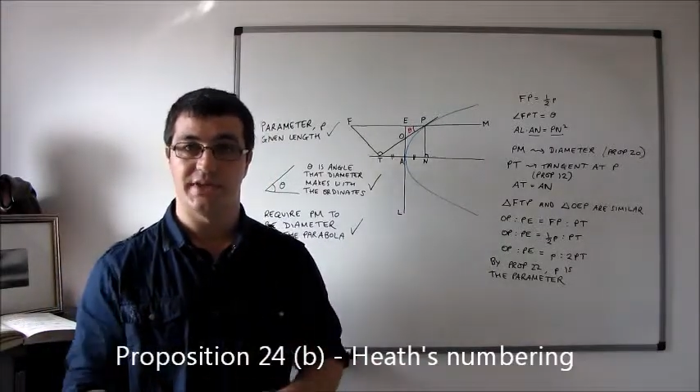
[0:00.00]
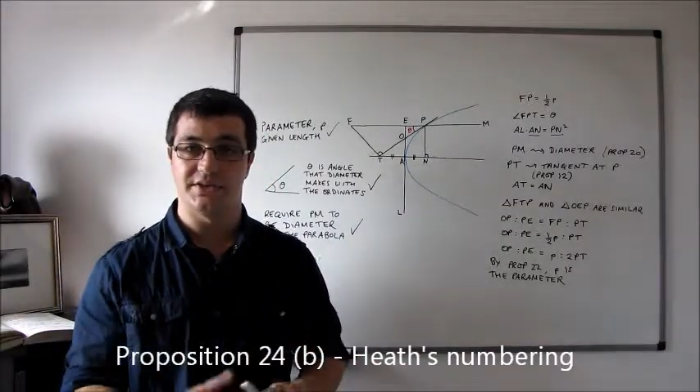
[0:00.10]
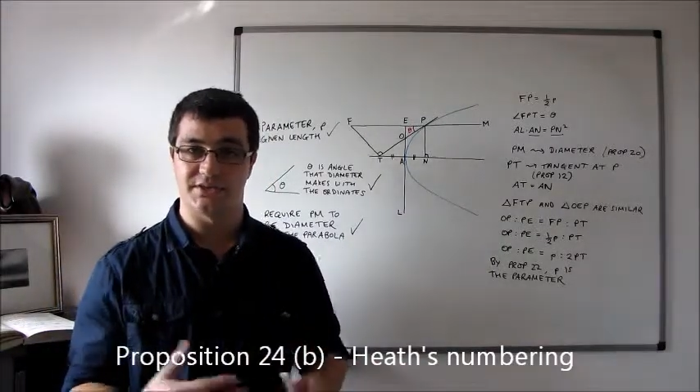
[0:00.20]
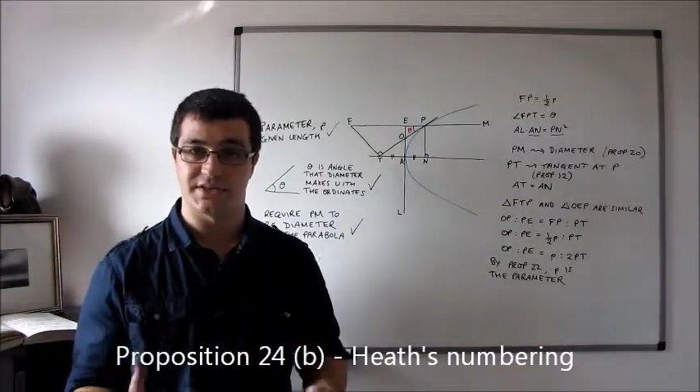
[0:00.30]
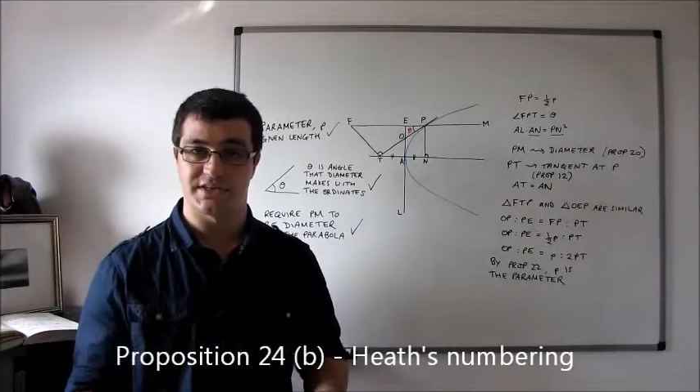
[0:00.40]
he
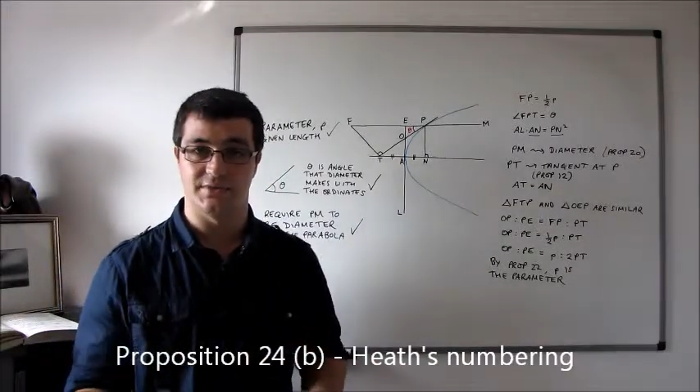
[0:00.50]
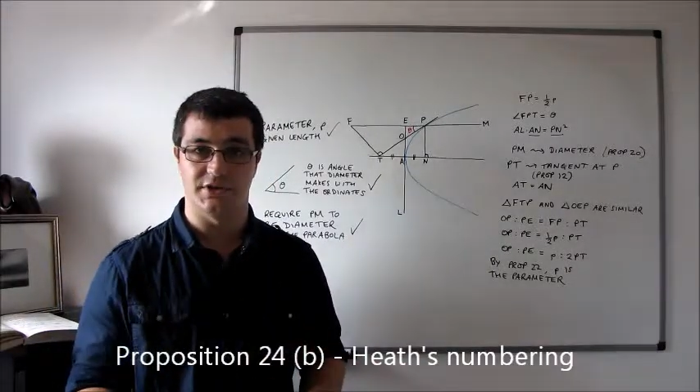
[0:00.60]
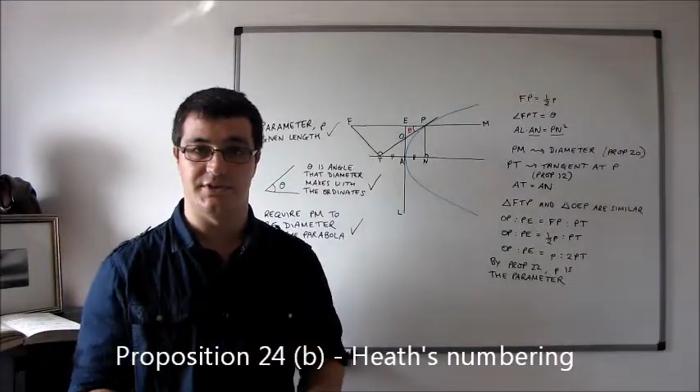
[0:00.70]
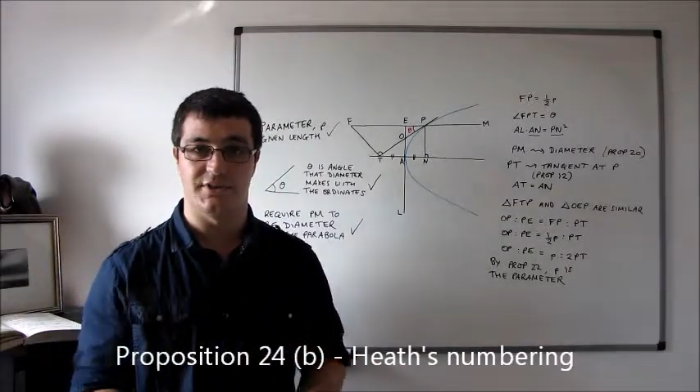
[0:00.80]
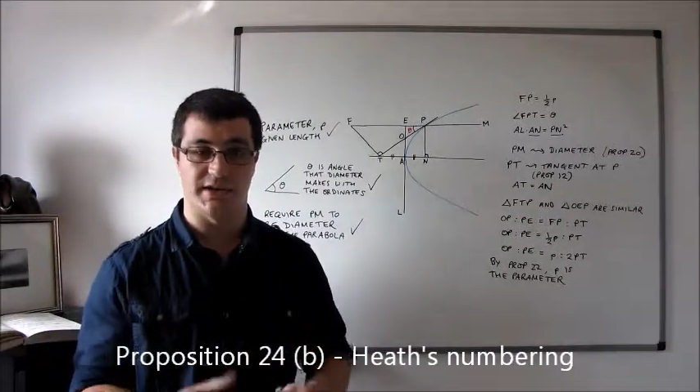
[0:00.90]
does a
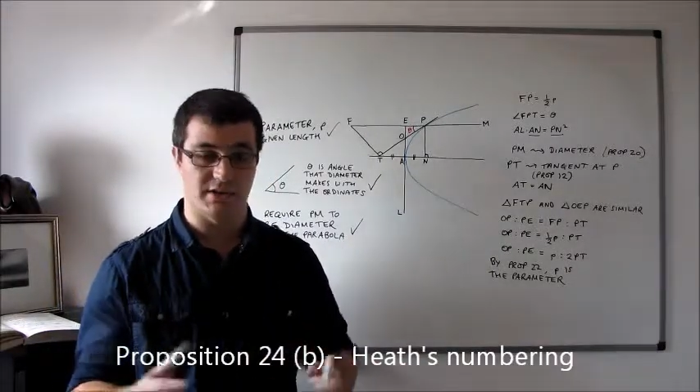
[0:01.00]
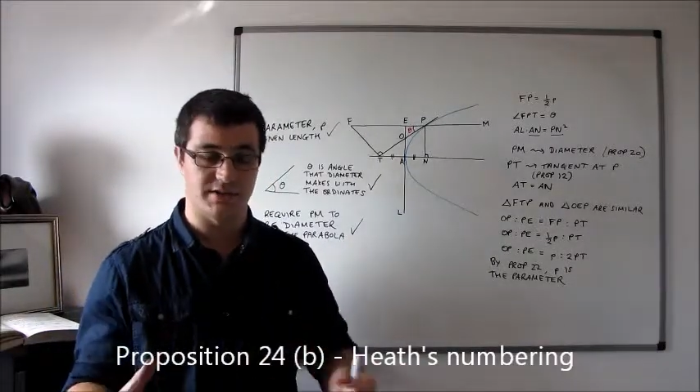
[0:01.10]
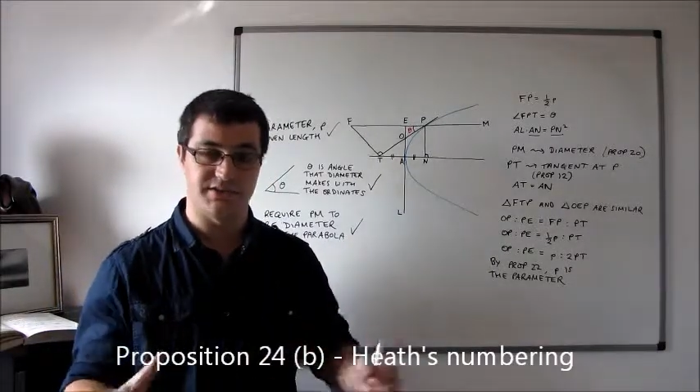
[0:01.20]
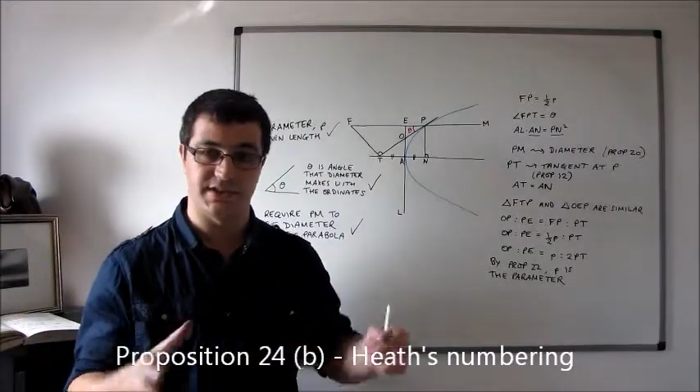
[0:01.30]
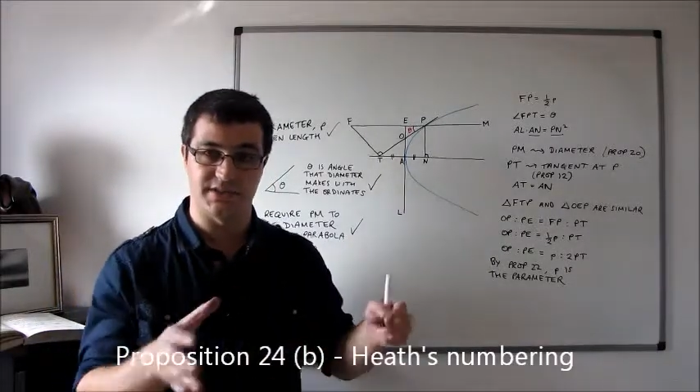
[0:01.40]
similar thing,
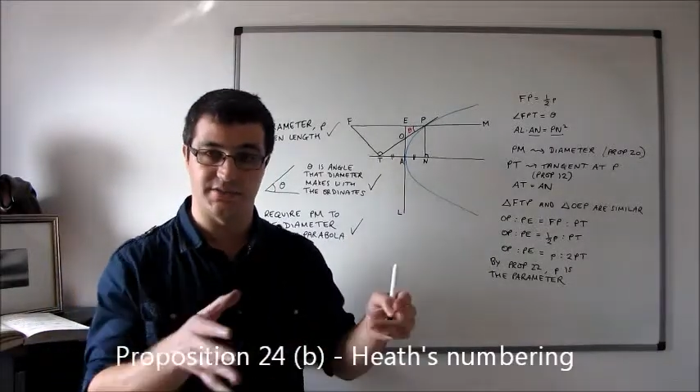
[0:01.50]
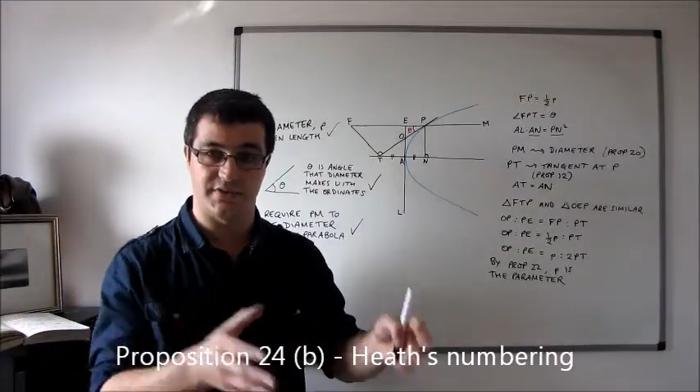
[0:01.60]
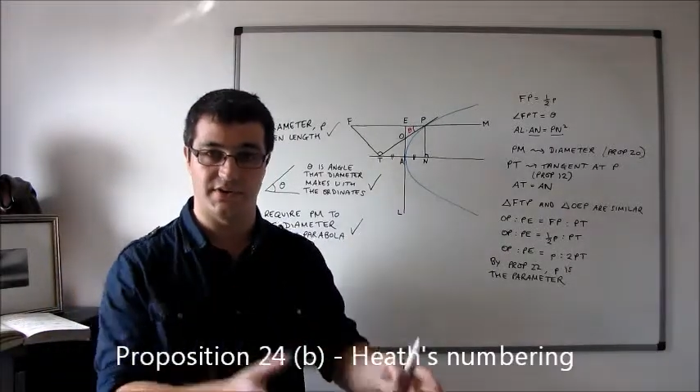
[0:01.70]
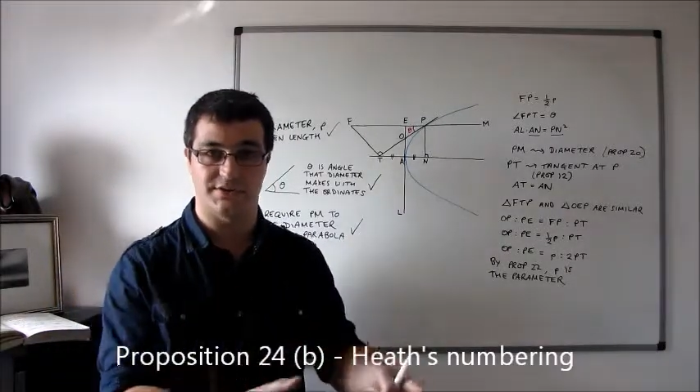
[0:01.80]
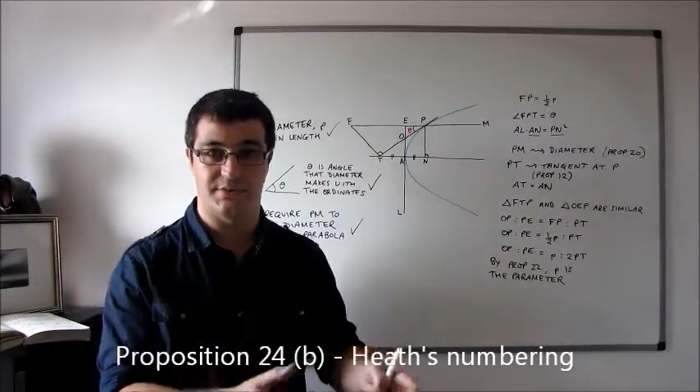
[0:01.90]
considers
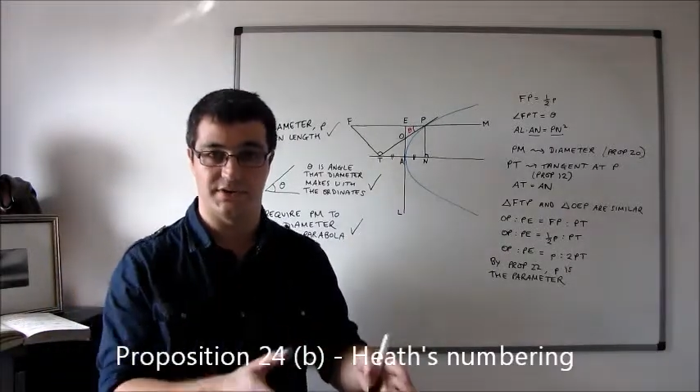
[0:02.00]
a